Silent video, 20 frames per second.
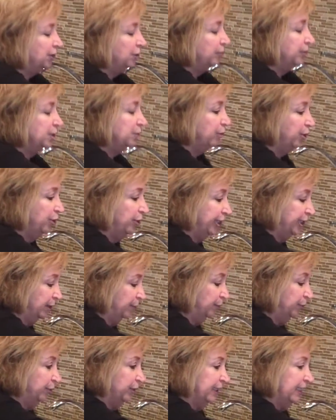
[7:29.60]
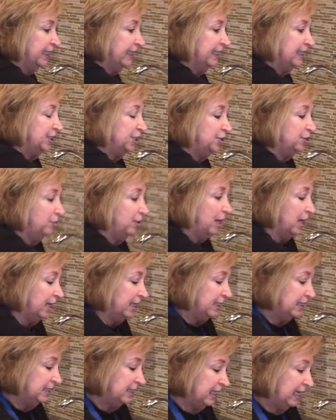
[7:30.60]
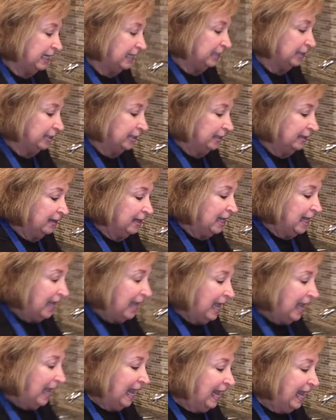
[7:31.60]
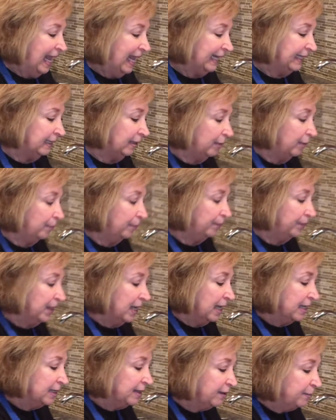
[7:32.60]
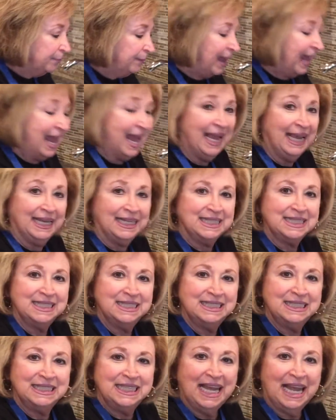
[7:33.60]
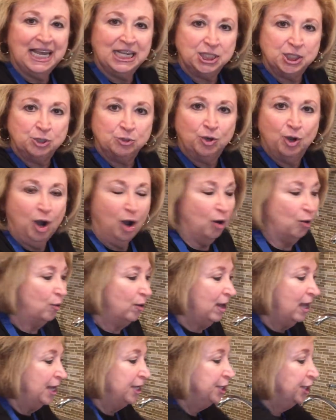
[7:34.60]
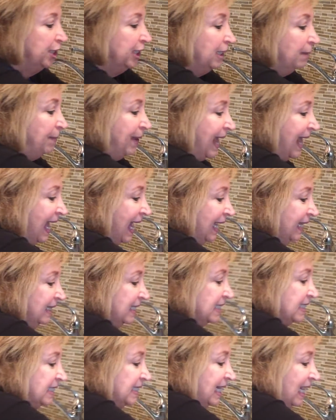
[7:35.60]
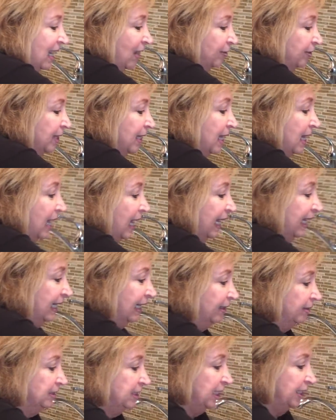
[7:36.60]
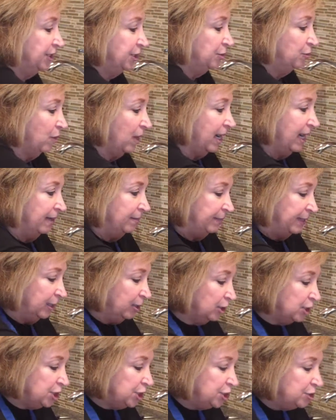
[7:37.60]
to do is we're going to put it into our container and pack it as you go. You're going to pack this down, and I'll tell you why. Because